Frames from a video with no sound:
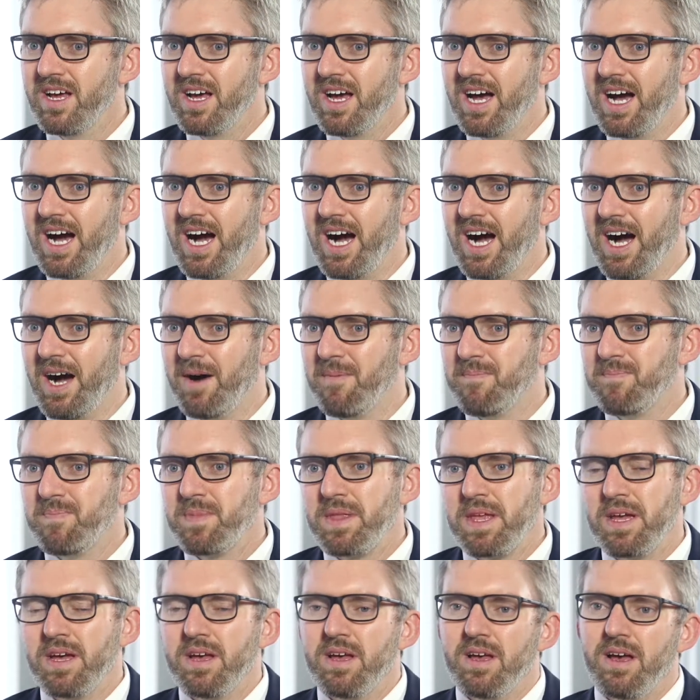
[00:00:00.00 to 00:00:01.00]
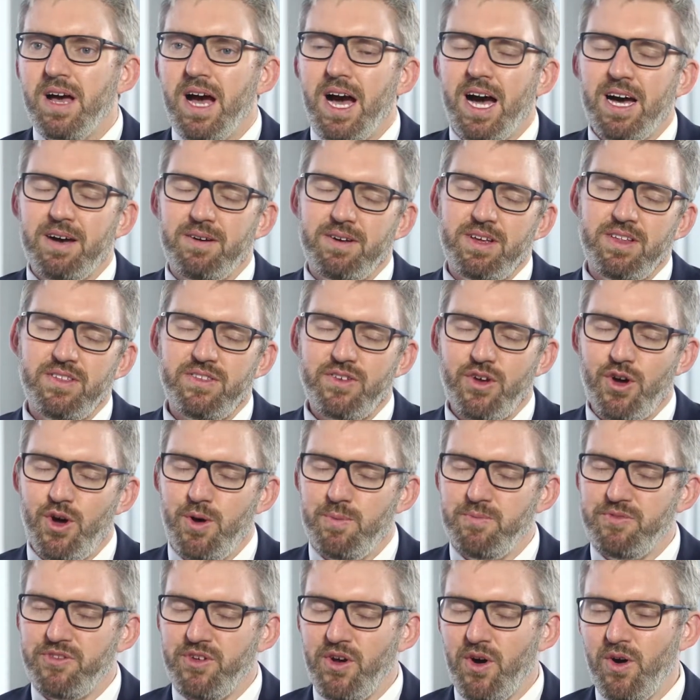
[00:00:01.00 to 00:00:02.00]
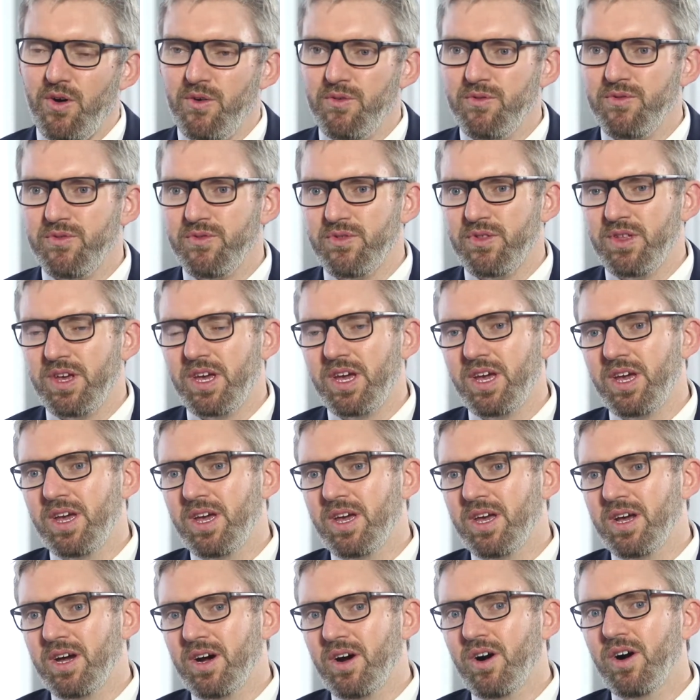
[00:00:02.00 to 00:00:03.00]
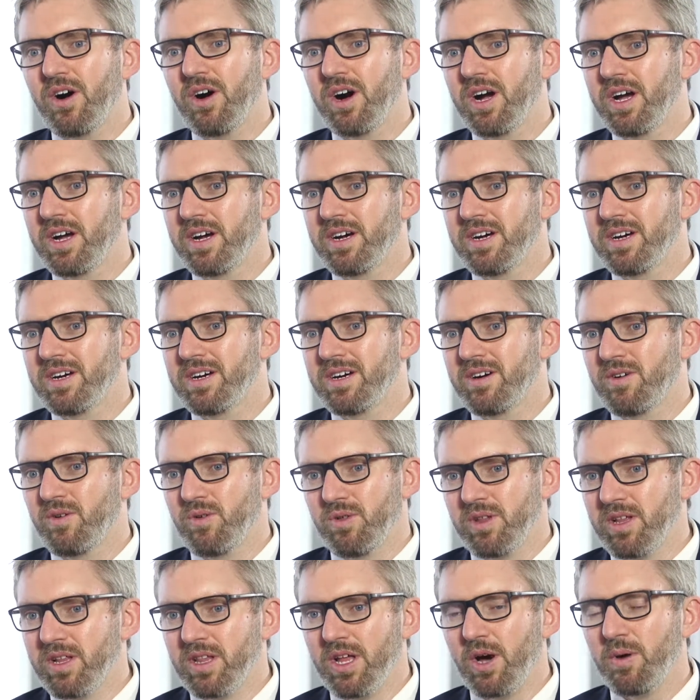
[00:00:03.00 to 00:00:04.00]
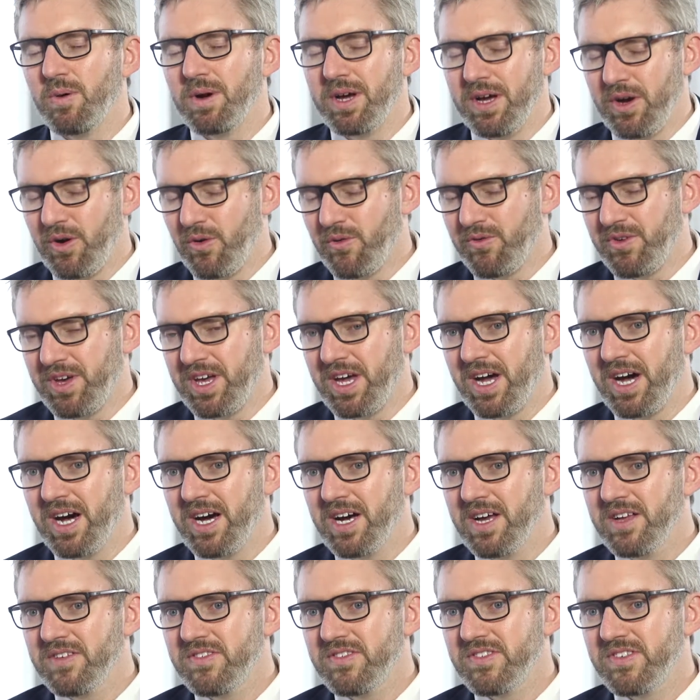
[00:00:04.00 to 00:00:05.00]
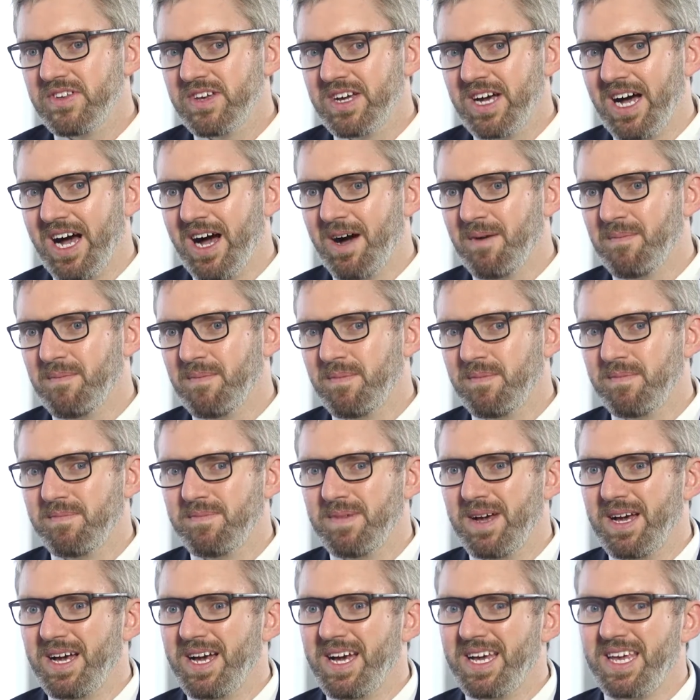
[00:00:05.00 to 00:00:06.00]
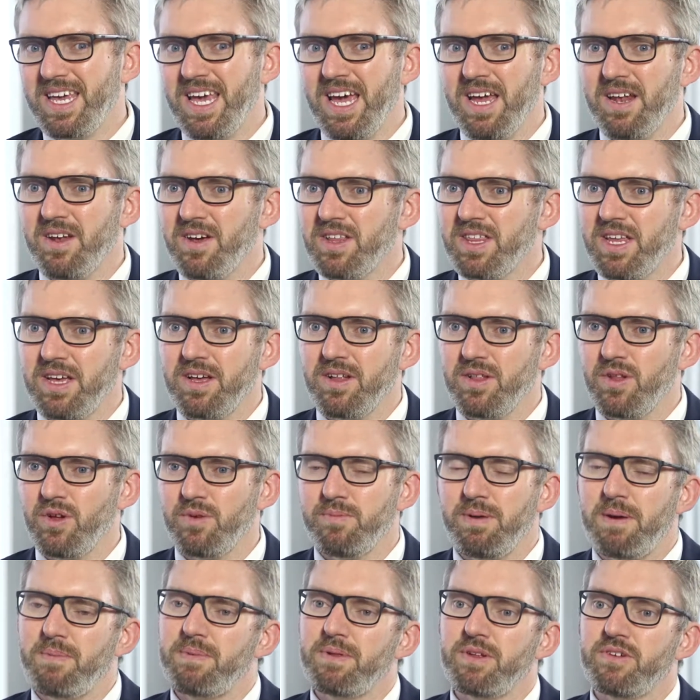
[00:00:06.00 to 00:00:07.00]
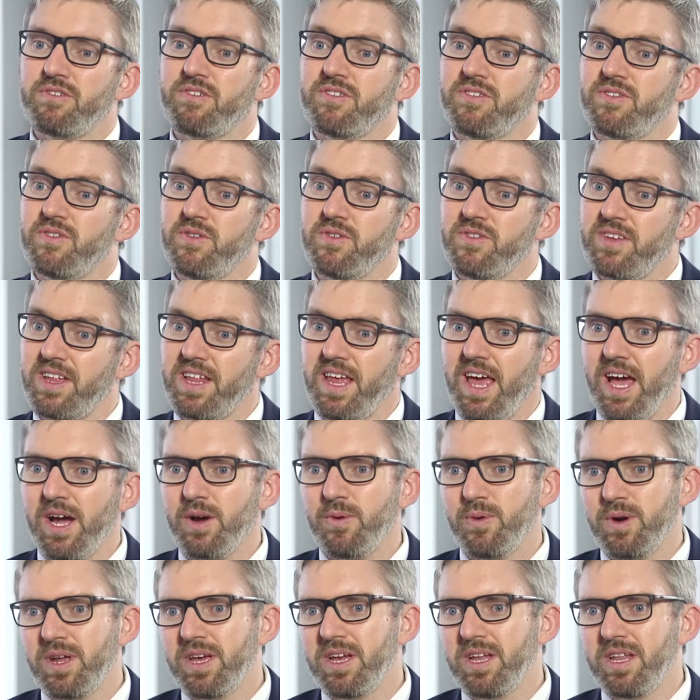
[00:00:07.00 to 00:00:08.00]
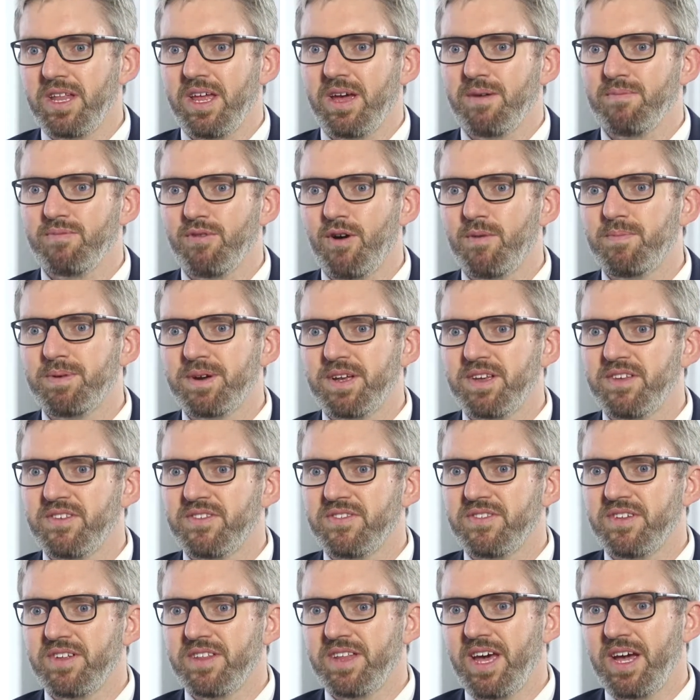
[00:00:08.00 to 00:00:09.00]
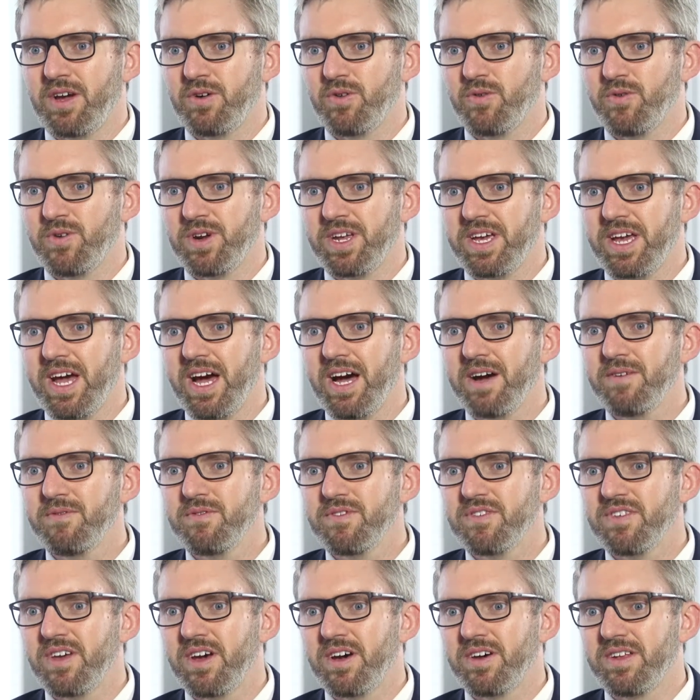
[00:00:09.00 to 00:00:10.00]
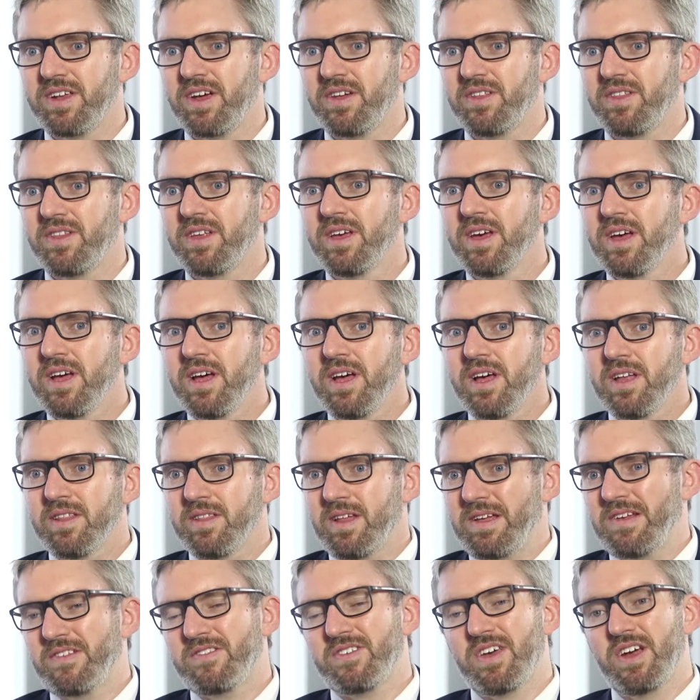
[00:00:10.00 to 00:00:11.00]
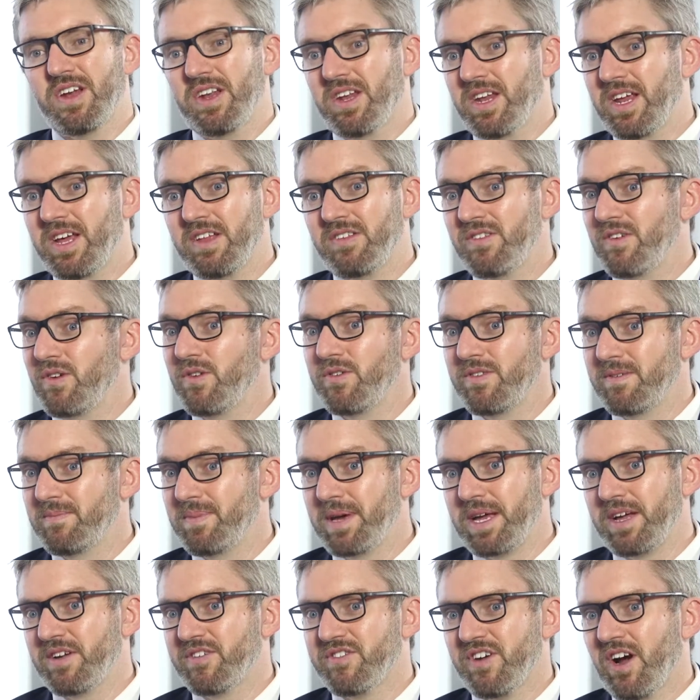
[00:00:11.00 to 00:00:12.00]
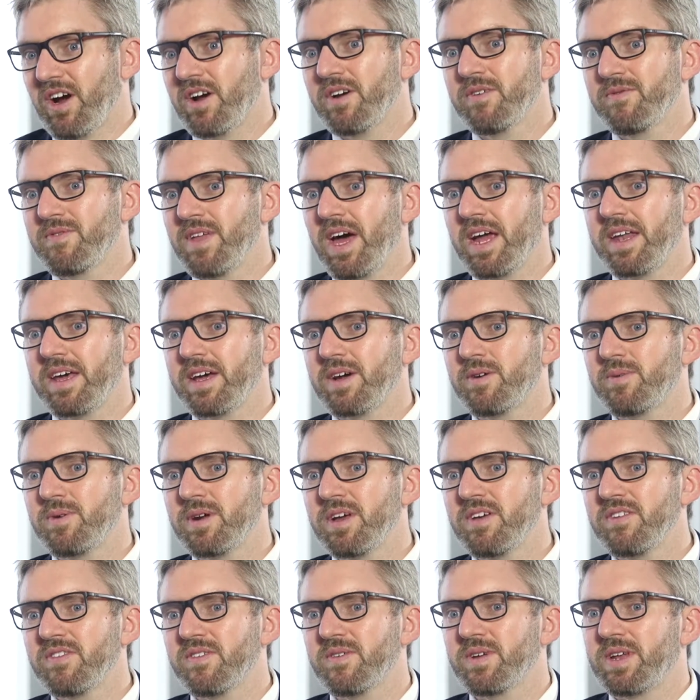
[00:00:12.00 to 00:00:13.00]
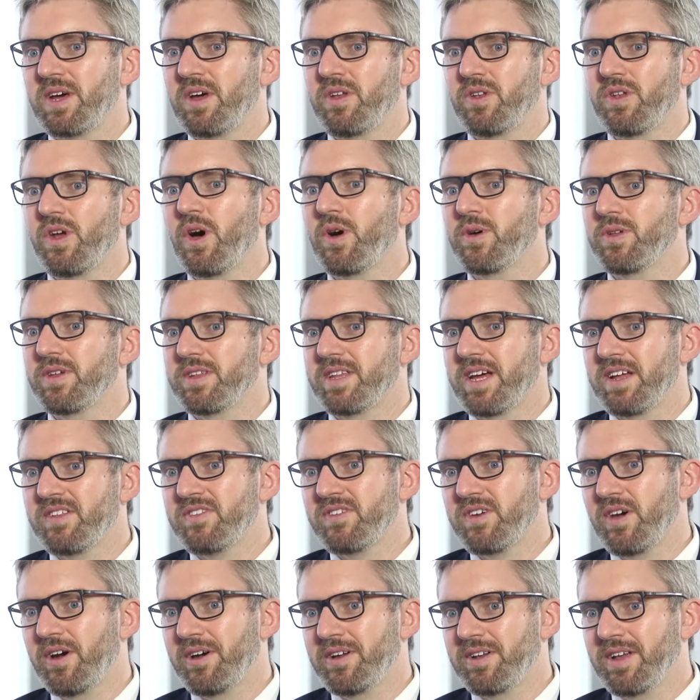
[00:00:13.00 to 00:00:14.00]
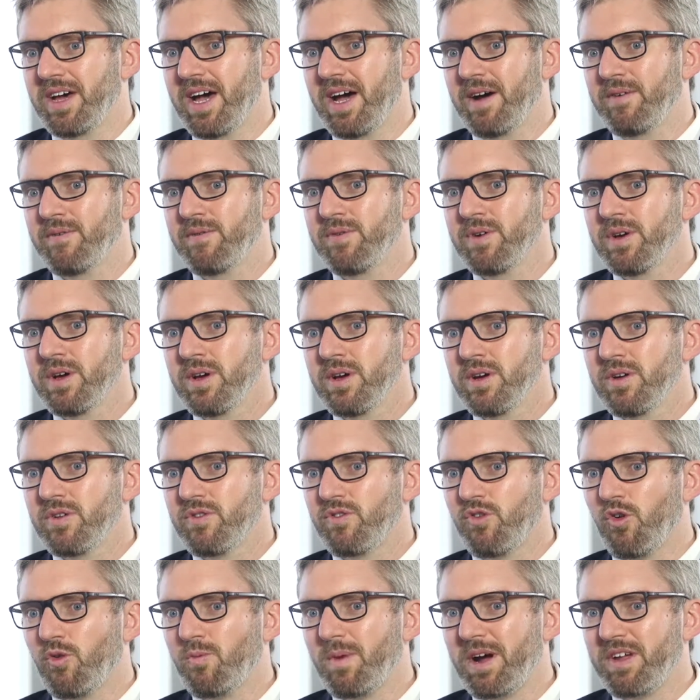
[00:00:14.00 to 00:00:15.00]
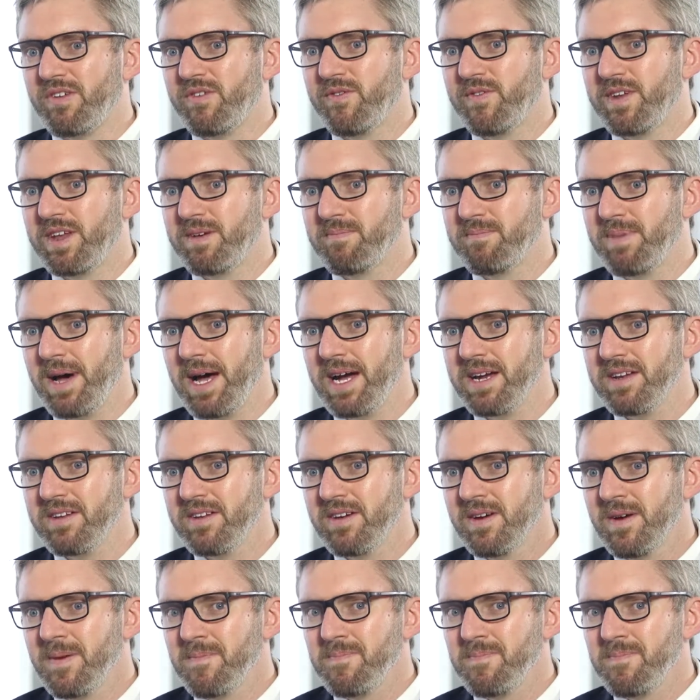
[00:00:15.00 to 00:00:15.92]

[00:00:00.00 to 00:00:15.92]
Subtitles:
In terms of the higher or the lower LVRs, again, I think a lot of people are just using the equity in their properties that they already have. So they're just going to need to use a bigger chunk of that equity. So I don't know that that's going to have too much of an impact.